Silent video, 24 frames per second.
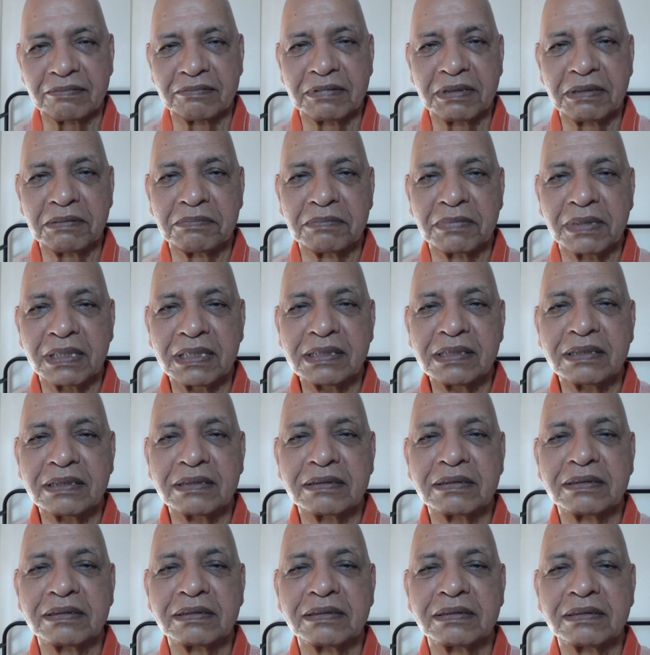We
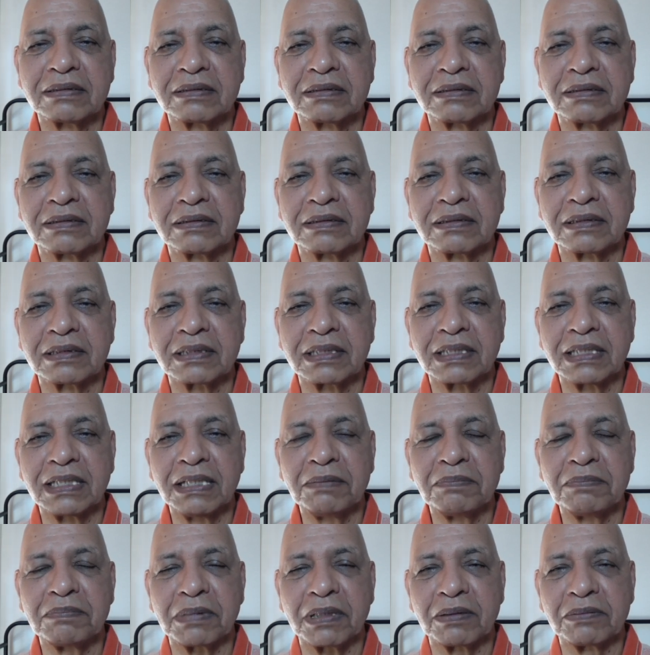must
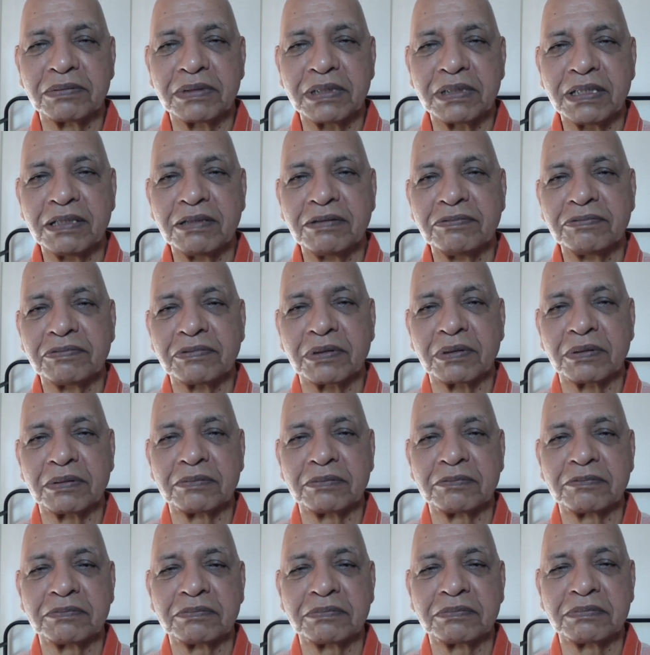keep away
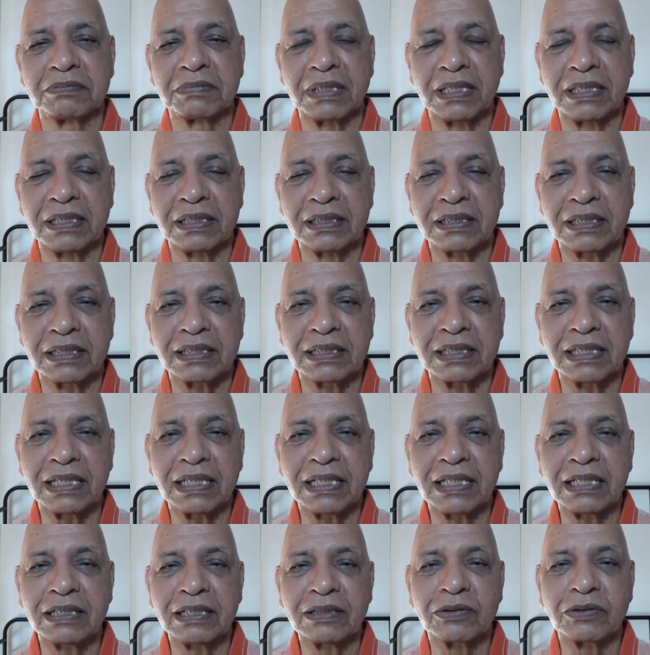from
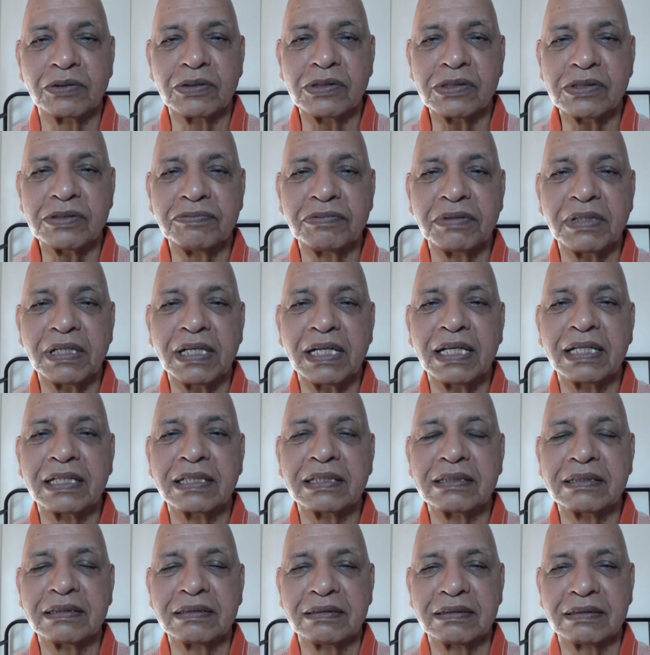entertaining those
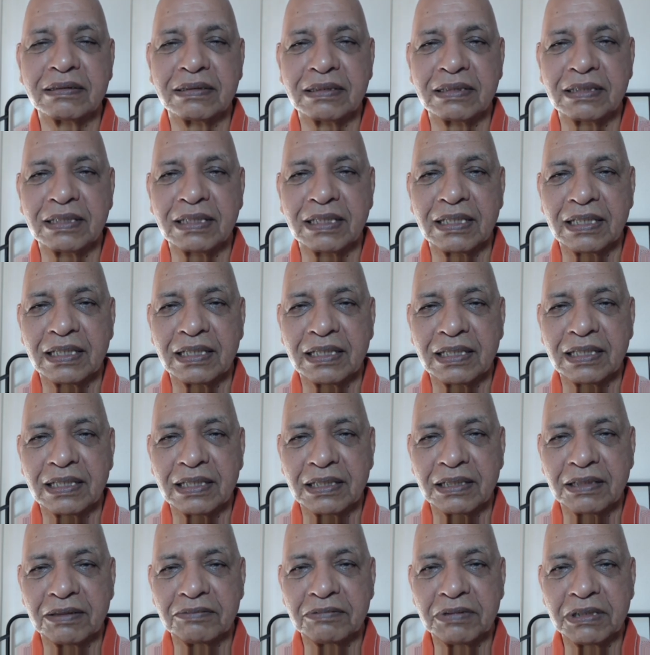feelings
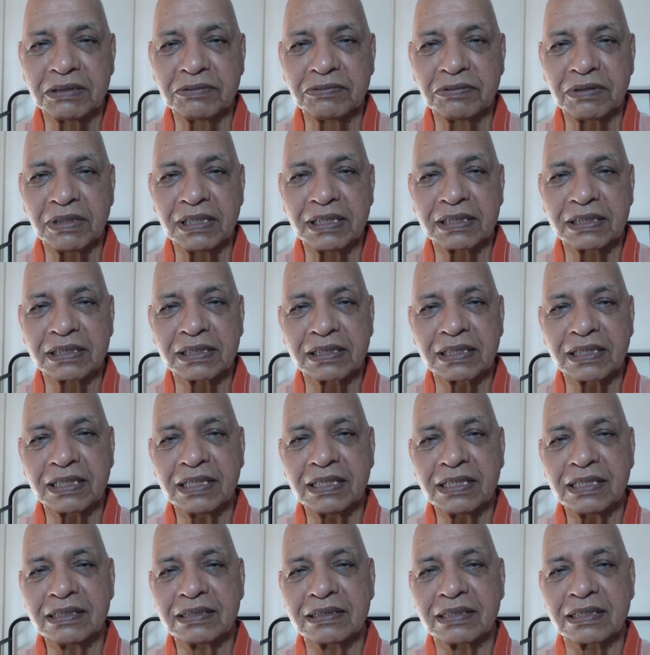which will
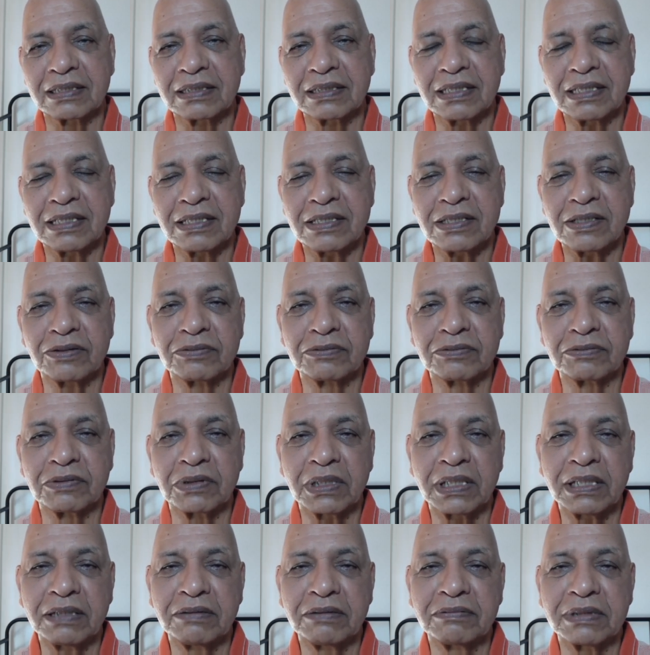increase the sense of
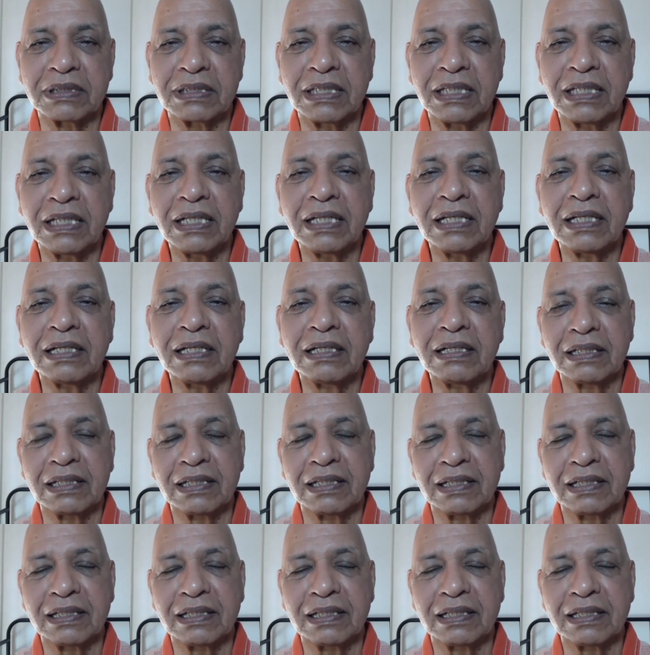void within,